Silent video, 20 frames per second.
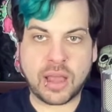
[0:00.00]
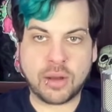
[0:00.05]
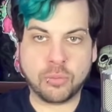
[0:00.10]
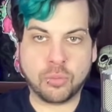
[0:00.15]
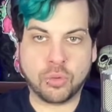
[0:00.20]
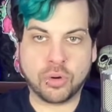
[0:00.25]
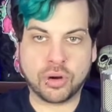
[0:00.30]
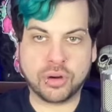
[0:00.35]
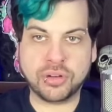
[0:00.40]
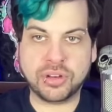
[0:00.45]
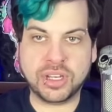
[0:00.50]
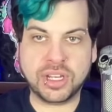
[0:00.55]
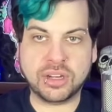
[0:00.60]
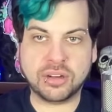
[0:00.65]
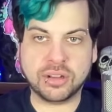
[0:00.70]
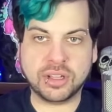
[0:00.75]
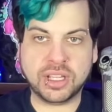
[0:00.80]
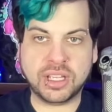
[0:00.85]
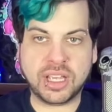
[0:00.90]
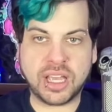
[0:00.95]
we weren't
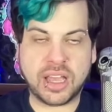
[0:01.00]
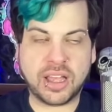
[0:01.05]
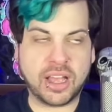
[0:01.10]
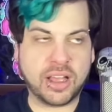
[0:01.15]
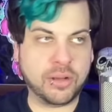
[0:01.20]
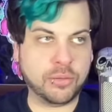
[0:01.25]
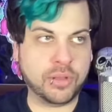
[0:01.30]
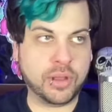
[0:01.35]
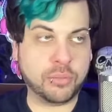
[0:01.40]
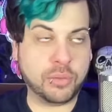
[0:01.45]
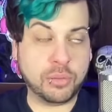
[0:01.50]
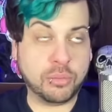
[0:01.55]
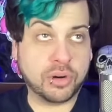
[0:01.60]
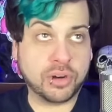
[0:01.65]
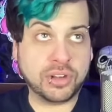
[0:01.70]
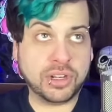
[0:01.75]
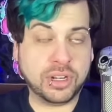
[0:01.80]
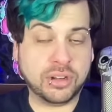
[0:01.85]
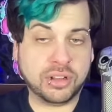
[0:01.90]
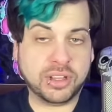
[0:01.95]
nearly
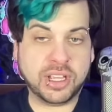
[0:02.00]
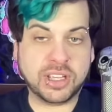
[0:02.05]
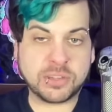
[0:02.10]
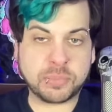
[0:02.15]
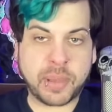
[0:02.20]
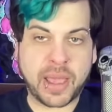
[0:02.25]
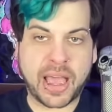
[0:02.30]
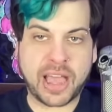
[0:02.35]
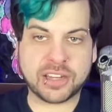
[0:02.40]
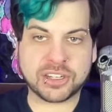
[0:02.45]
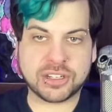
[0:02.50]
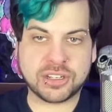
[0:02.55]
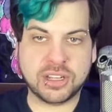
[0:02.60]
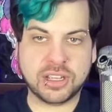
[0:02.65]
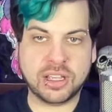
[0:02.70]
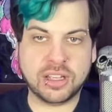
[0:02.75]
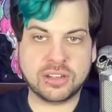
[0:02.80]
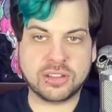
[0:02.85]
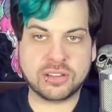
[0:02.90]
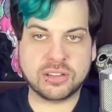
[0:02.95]
as
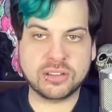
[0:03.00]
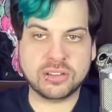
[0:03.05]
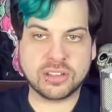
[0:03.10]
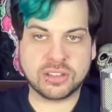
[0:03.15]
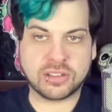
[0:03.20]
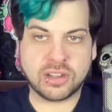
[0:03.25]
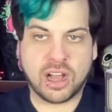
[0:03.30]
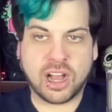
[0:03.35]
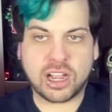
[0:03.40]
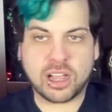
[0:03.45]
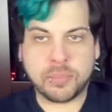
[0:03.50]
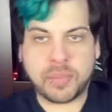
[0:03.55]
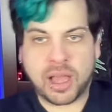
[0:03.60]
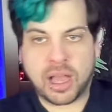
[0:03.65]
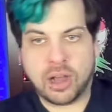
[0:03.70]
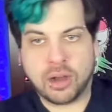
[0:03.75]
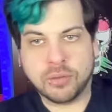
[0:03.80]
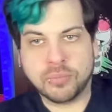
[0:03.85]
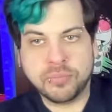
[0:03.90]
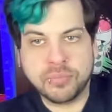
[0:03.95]
passionate to talk
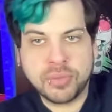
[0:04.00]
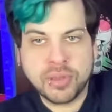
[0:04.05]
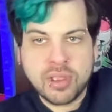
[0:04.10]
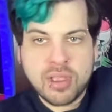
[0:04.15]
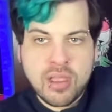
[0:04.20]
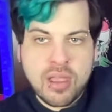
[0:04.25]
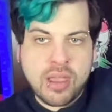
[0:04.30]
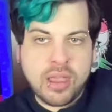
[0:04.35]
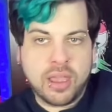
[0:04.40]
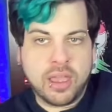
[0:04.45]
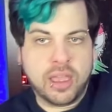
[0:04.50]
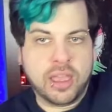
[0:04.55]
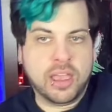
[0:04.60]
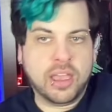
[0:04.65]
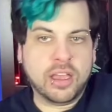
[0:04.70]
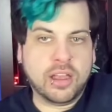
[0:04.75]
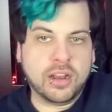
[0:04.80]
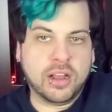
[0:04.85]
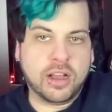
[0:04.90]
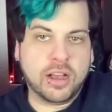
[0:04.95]
about.
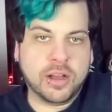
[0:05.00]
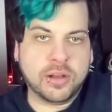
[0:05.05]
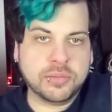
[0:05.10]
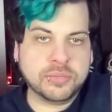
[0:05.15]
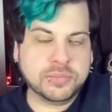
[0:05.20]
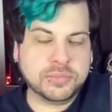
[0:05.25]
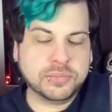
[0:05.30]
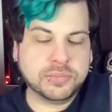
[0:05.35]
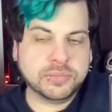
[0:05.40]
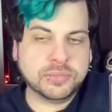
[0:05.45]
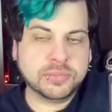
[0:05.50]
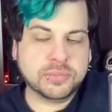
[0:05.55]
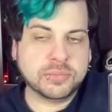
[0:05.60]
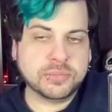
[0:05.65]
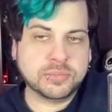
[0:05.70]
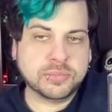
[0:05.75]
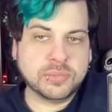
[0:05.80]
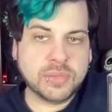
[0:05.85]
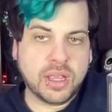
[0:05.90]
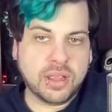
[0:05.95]
And
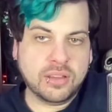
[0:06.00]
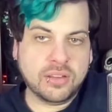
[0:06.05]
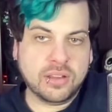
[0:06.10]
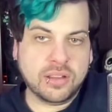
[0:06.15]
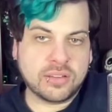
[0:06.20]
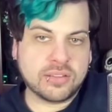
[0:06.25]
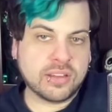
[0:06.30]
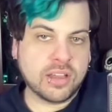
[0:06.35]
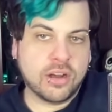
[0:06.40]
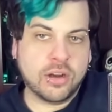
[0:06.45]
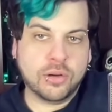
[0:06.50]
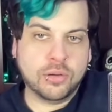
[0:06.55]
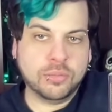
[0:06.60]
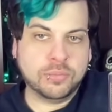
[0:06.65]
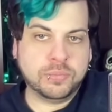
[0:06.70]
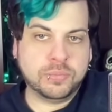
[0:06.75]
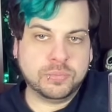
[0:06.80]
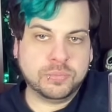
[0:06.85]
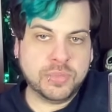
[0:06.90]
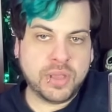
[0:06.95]

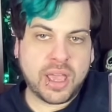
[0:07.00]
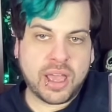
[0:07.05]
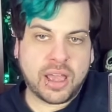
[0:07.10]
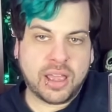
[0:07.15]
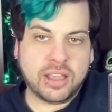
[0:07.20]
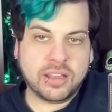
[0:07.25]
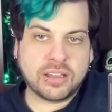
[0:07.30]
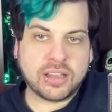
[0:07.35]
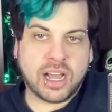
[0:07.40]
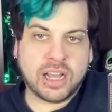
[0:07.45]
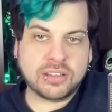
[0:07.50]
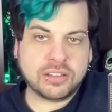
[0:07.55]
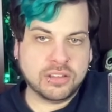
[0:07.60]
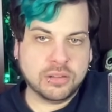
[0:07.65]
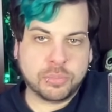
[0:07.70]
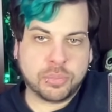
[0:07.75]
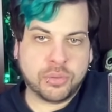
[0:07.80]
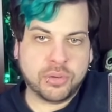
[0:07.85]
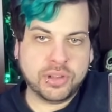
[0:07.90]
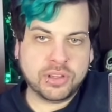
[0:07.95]
so yeah, it got to
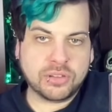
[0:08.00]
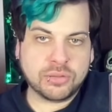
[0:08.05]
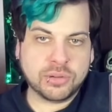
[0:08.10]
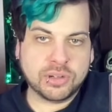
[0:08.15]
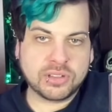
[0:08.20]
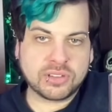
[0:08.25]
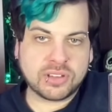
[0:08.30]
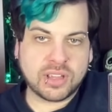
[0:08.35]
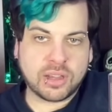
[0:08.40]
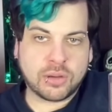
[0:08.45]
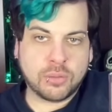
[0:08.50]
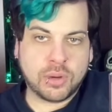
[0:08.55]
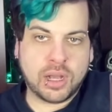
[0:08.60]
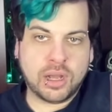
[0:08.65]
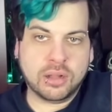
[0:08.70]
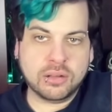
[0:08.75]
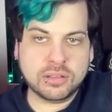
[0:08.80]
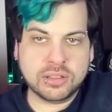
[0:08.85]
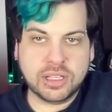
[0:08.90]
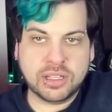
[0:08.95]
the point to where it's like,
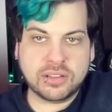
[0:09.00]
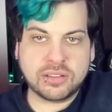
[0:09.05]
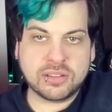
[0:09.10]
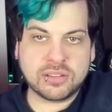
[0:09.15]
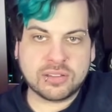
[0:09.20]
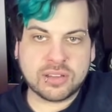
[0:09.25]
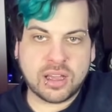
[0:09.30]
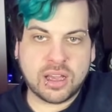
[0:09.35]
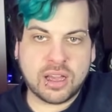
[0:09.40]
well, it